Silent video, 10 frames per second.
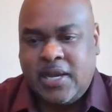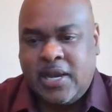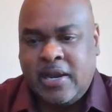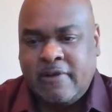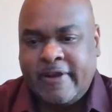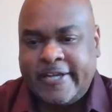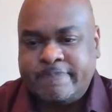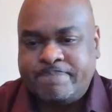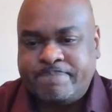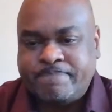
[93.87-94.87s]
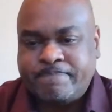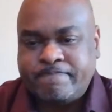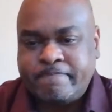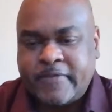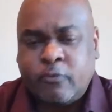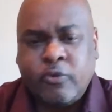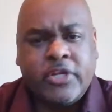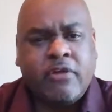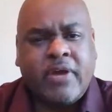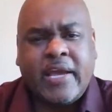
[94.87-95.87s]
All right. We
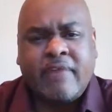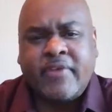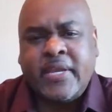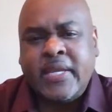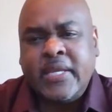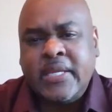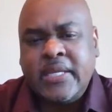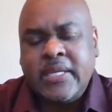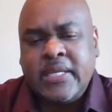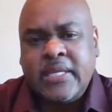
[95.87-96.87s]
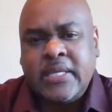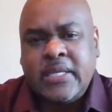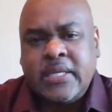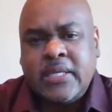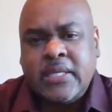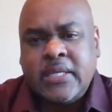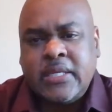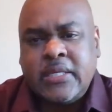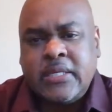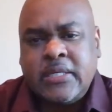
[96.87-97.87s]
don't have a
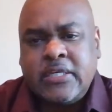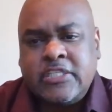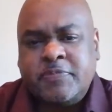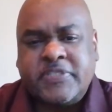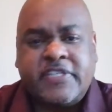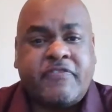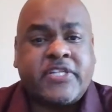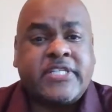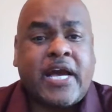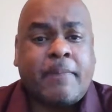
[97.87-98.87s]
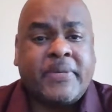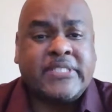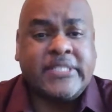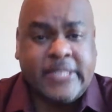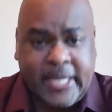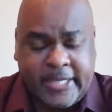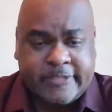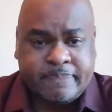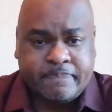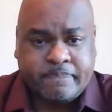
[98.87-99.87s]
specific topic today.
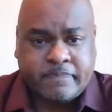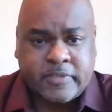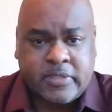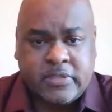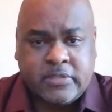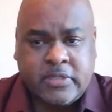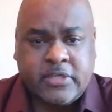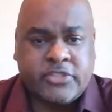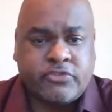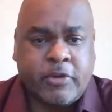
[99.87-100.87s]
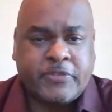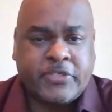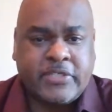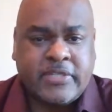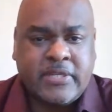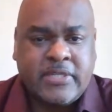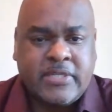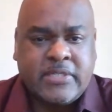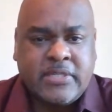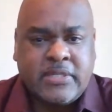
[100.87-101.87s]
The description,
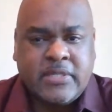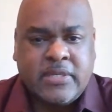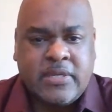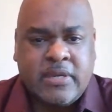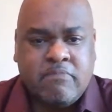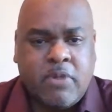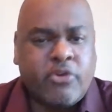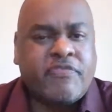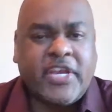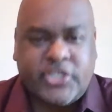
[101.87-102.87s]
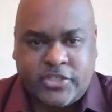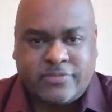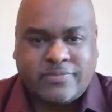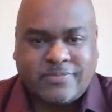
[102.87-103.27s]
motivation.